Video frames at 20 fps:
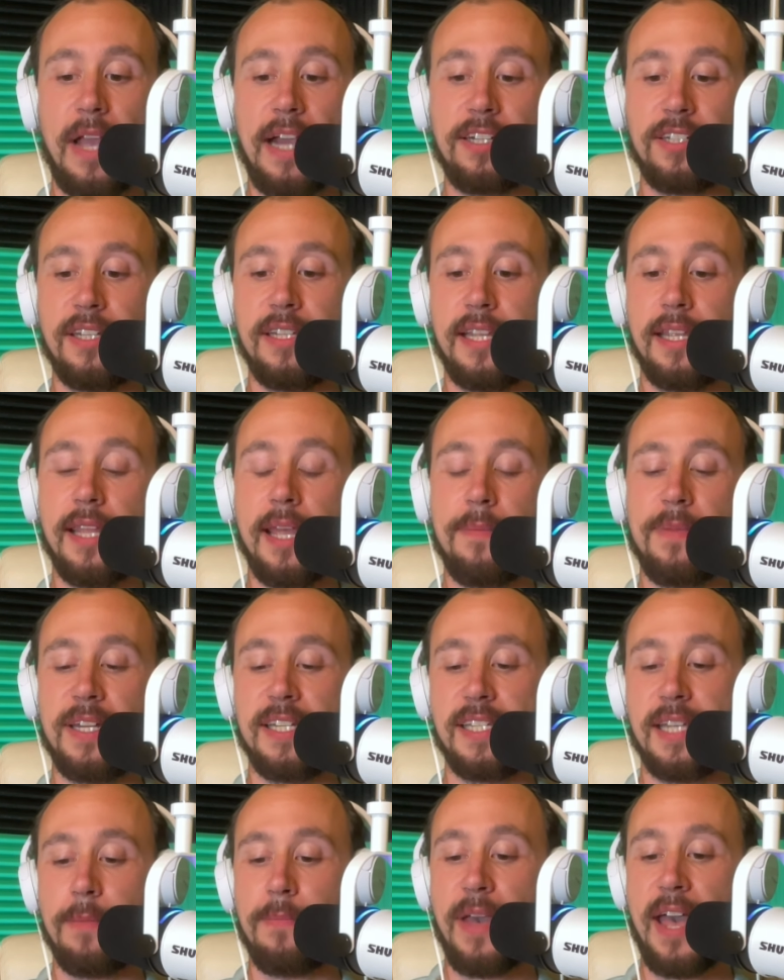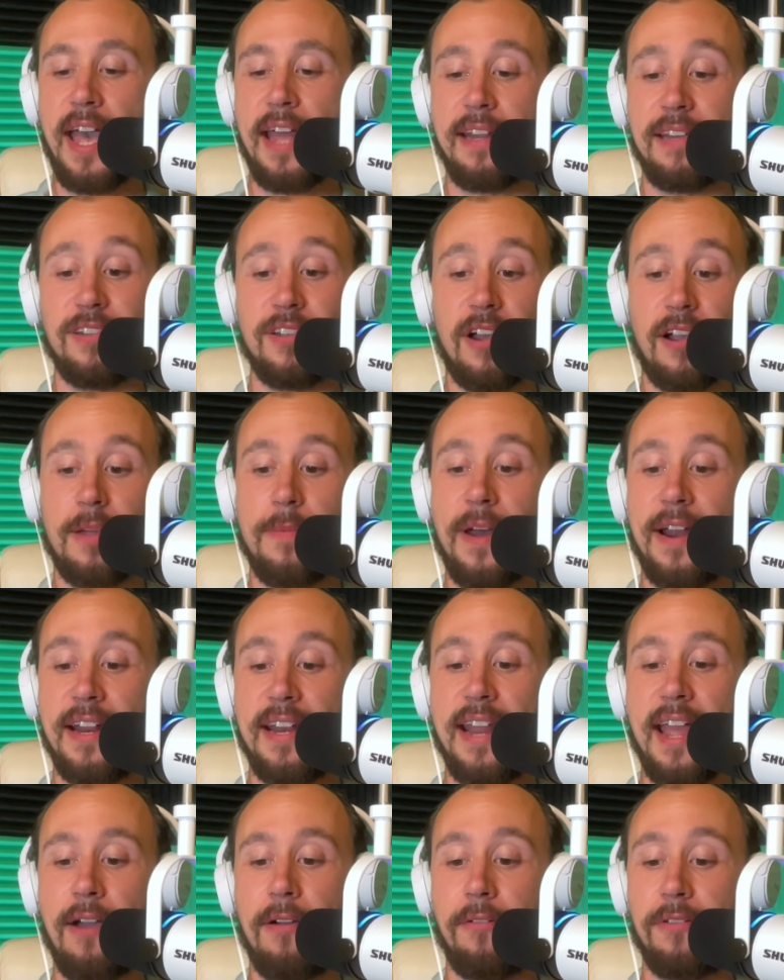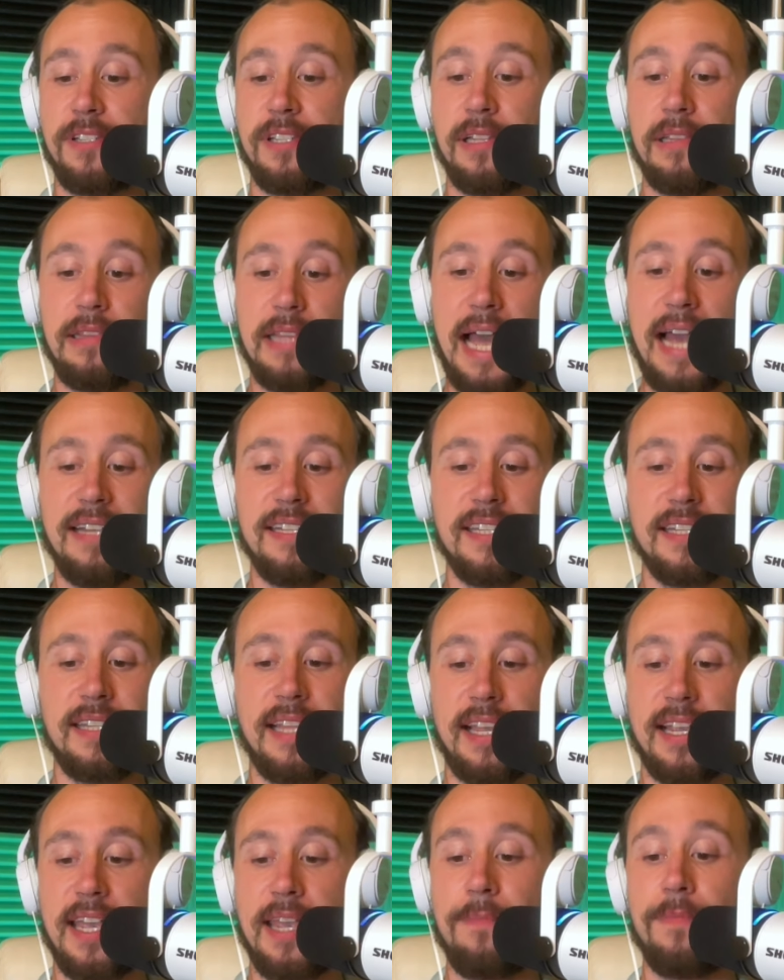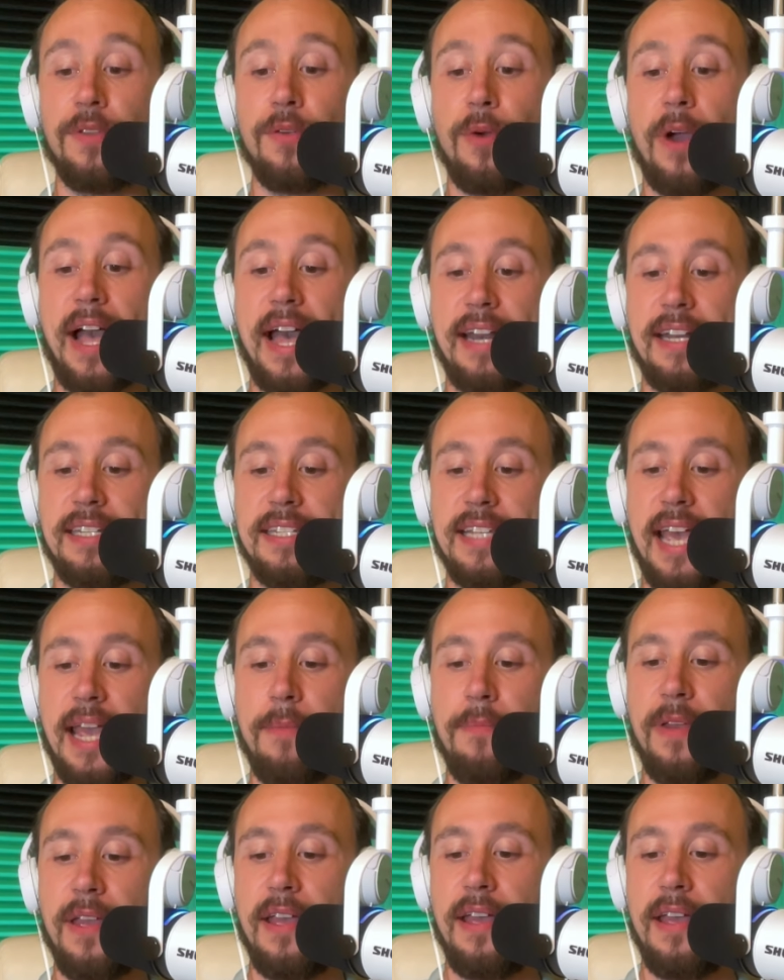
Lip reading: Actually, they'd like me to skip ahead and talk about it now. It was the last thing that came through ahead of time.